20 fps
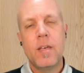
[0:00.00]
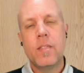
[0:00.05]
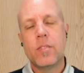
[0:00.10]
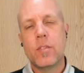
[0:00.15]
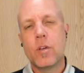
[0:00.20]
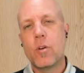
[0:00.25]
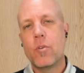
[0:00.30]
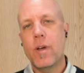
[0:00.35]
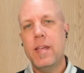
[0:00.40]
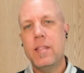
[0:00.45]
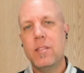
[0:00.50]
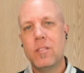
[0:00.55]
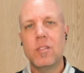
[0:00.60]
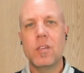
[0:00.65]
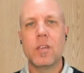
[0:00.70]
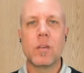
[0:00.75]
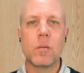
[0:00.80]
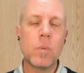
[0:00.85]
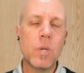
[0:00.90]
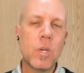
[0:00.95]
The great
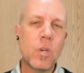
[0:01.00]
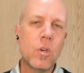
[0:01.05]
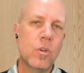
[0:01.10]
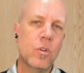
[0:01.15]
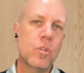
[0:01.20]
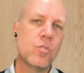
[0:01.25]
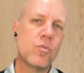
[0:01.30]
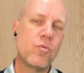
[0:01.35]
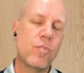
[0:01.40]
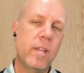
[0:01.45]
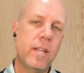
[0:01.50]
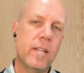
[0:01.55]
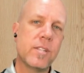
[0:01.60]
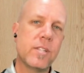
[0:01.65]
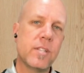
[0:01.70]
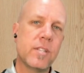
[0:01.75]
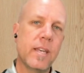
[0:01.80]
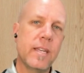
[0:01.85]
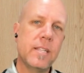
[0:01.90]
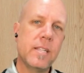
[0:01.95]
thing, because real
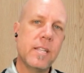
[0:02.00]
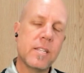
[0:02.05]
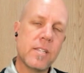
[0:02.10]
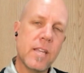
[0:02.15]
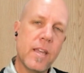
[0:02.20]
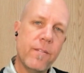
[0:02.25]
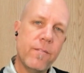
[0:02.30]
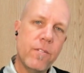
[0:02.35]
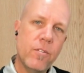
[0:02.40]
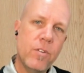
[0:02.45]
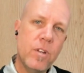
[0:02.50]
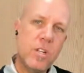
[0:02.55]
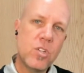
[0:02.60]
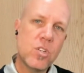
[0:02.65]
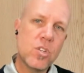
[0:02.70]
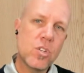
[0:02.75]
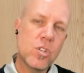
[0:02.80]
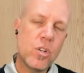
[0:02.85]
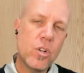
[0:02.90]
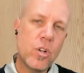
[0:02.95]
estate is a very
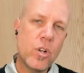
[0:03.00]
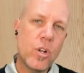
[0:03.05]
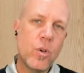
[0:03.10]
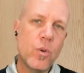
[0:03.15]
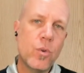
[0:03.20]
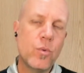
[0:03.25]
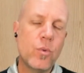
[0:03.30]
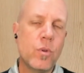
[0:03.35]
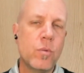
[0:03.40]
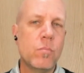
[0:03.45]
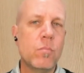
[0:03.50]
slow